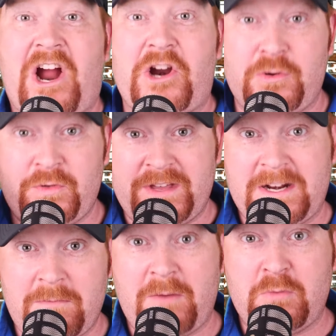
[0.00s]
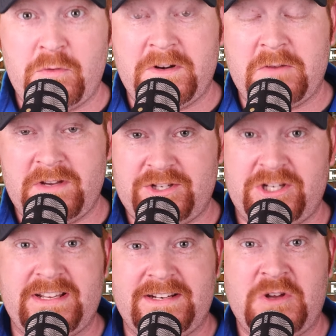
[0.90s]
Are you thinking about moving to
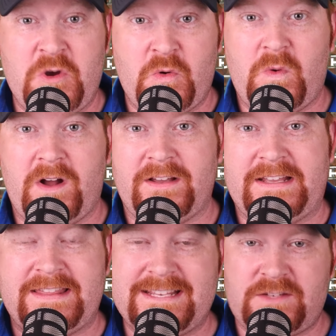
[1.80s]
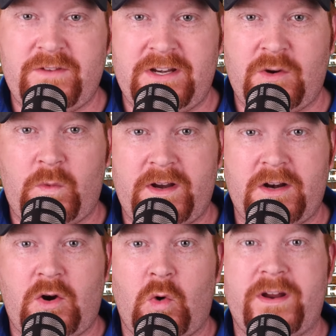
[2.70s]
Michigan? Well, in this video, we're
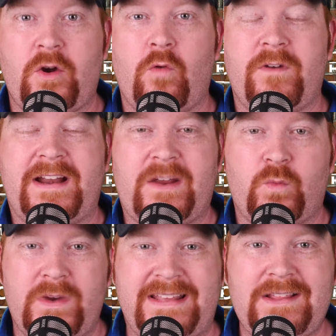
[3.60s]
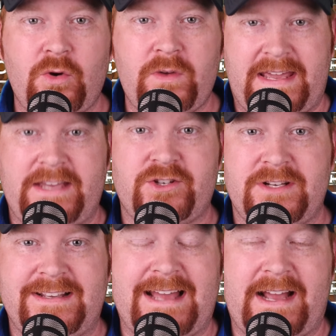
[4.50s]
going over a
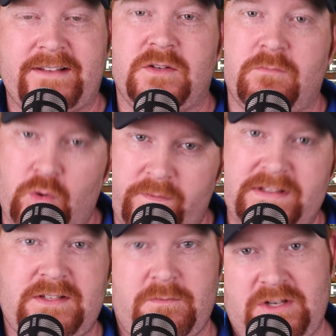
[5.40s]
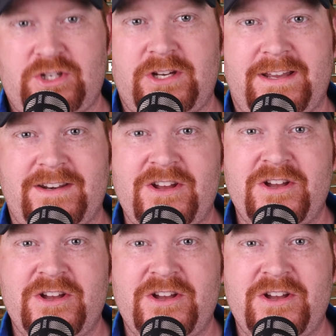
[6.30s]
relocation guide to moving to Michigan,